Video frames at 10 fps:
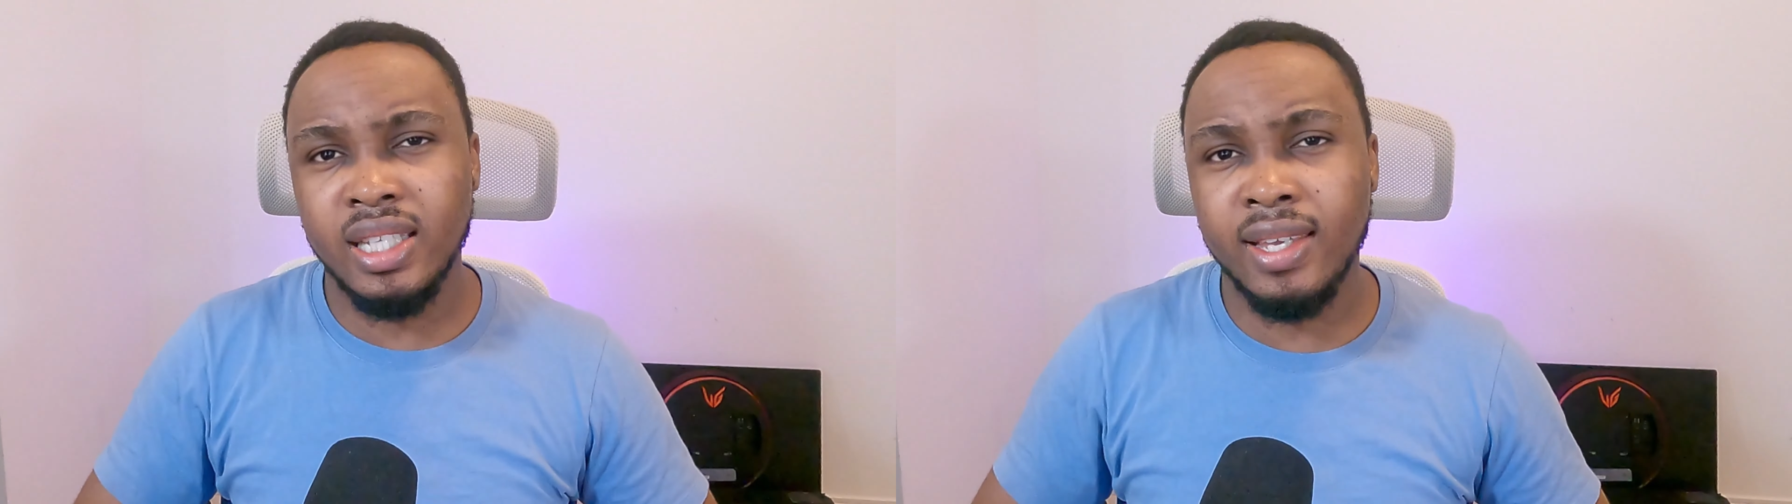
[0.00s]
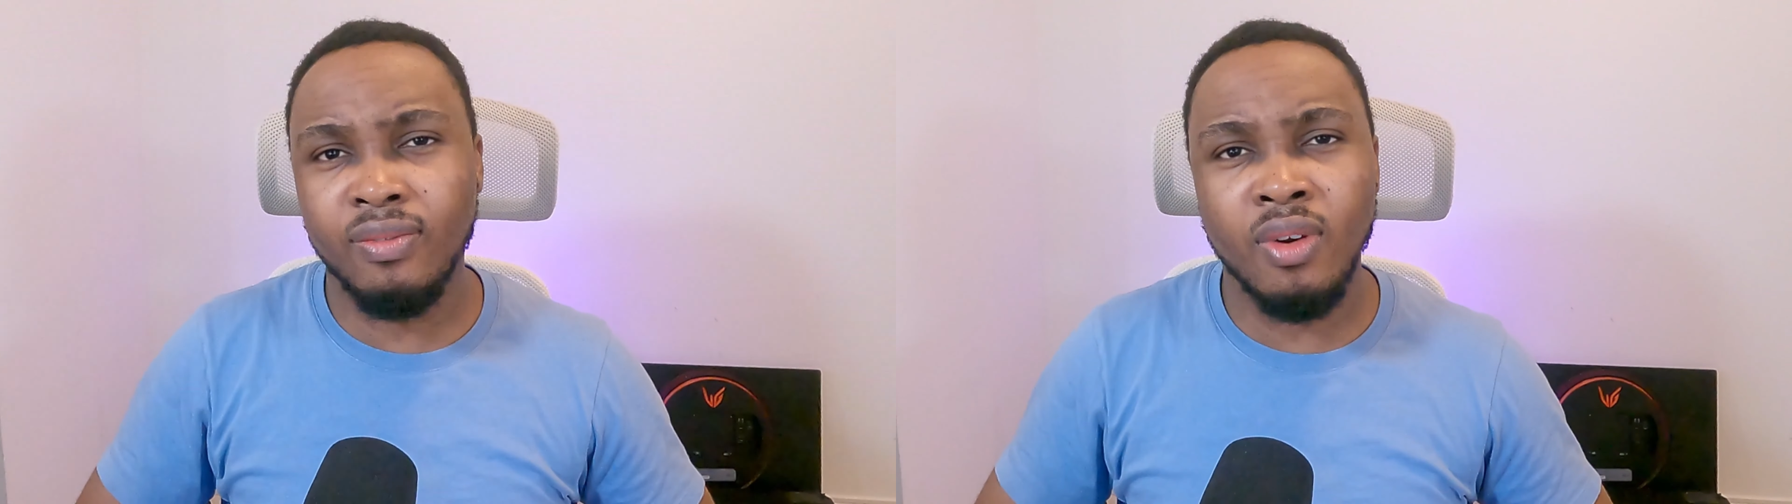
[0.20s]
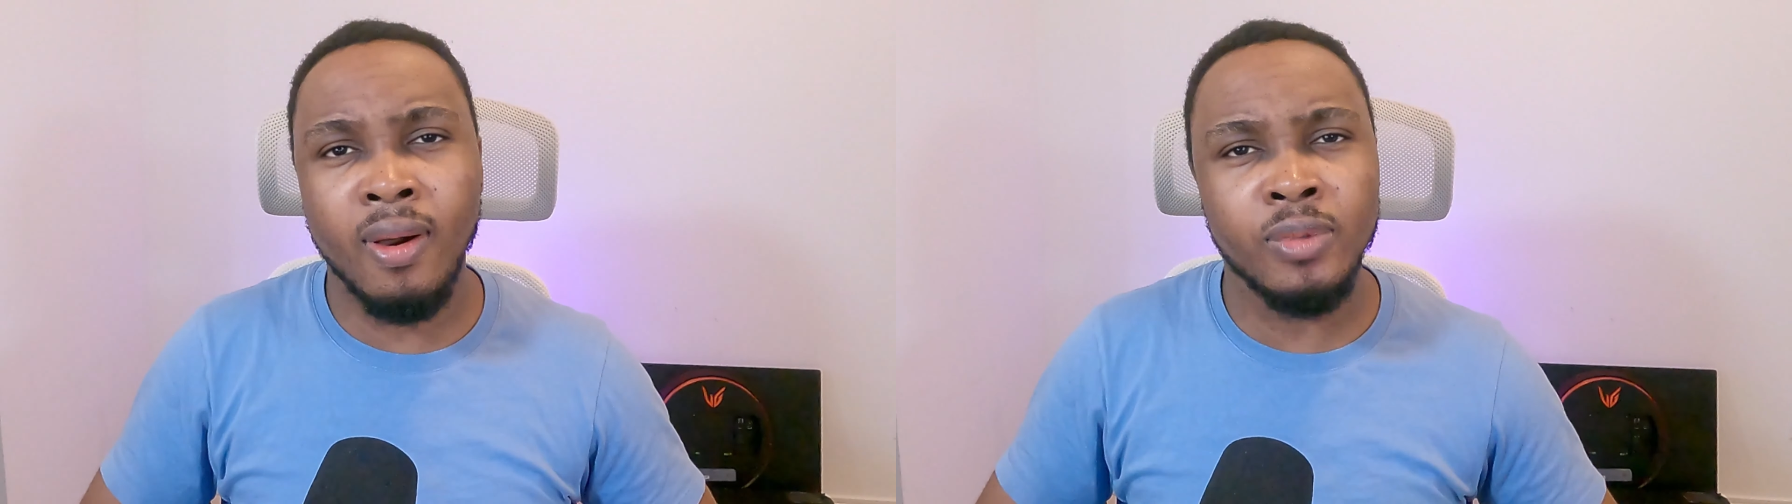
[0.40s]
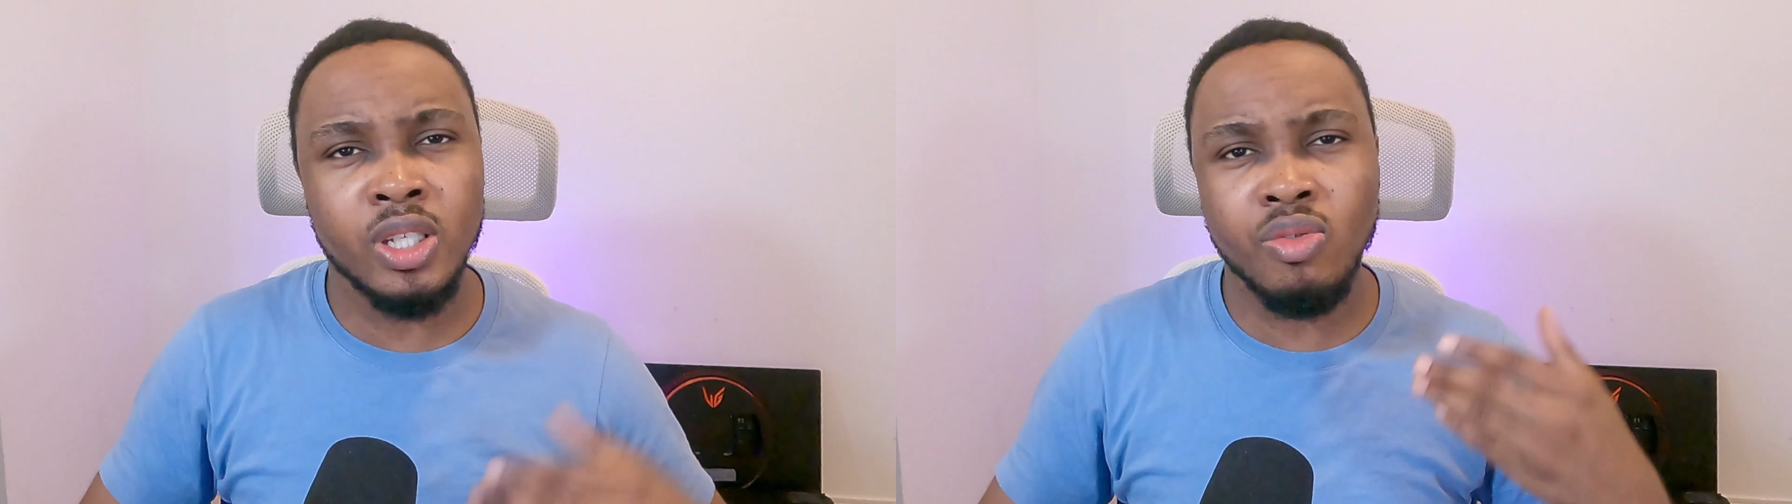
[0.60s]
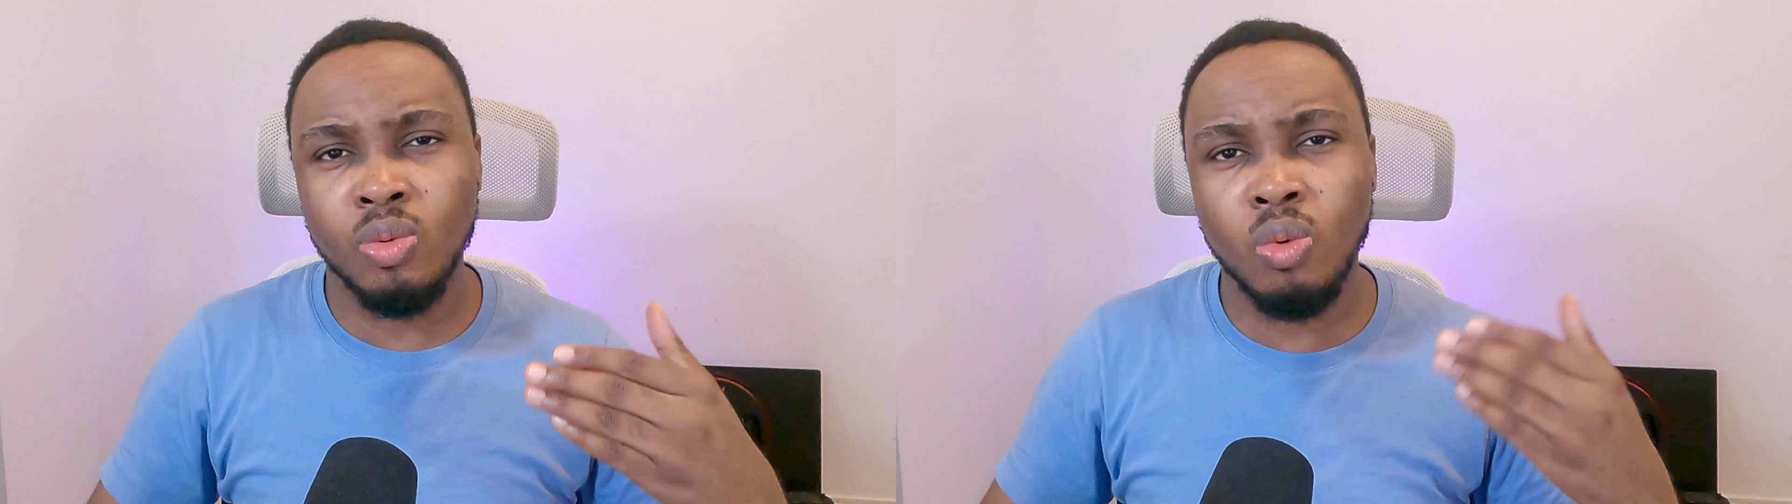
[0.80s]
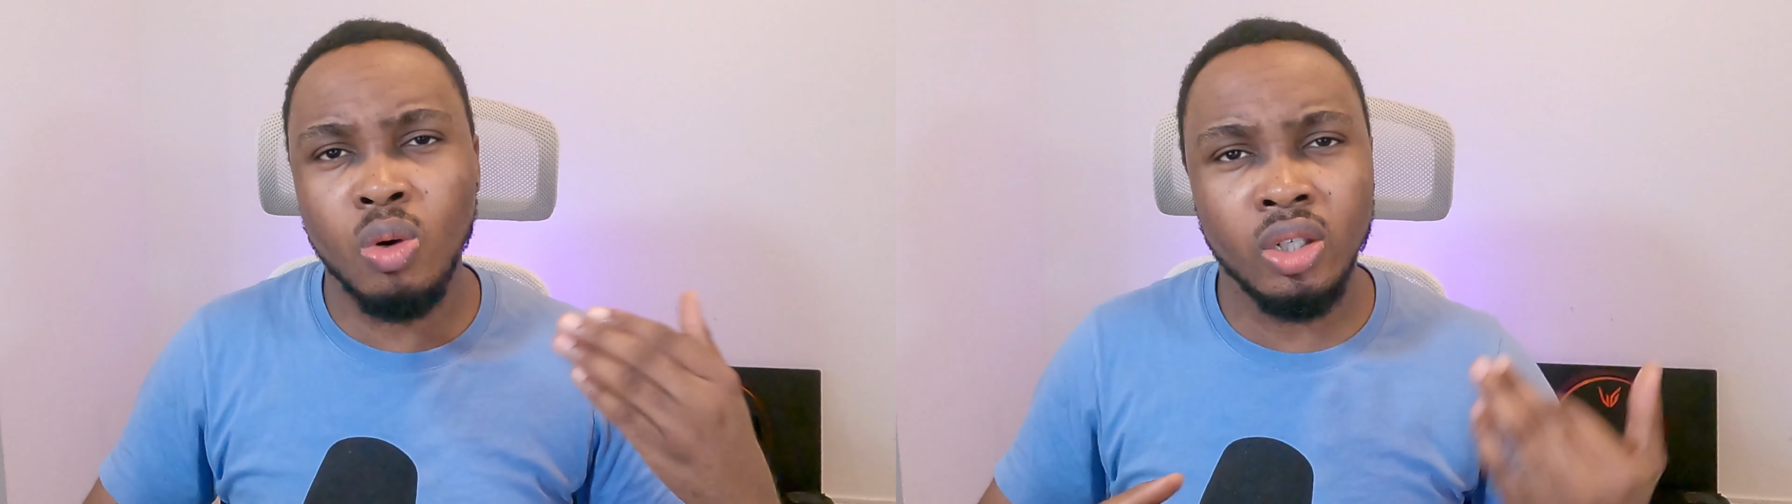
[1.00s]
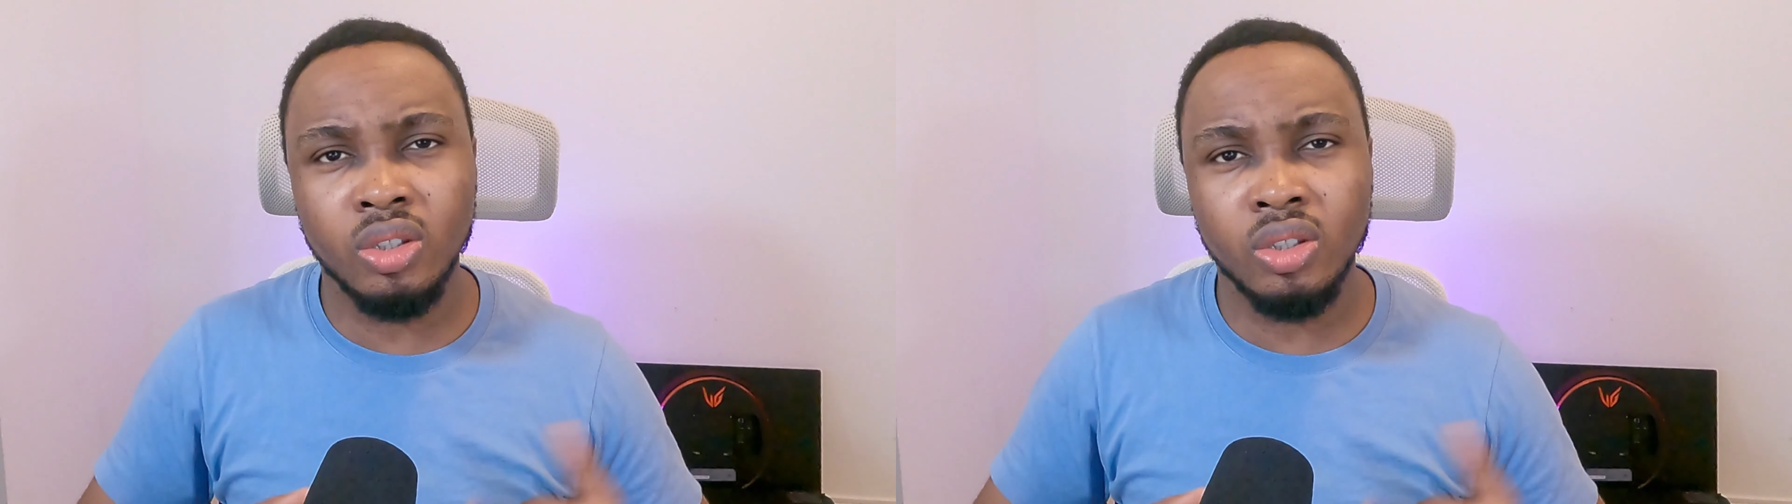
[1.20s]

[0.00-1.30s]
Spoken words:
take it from series 1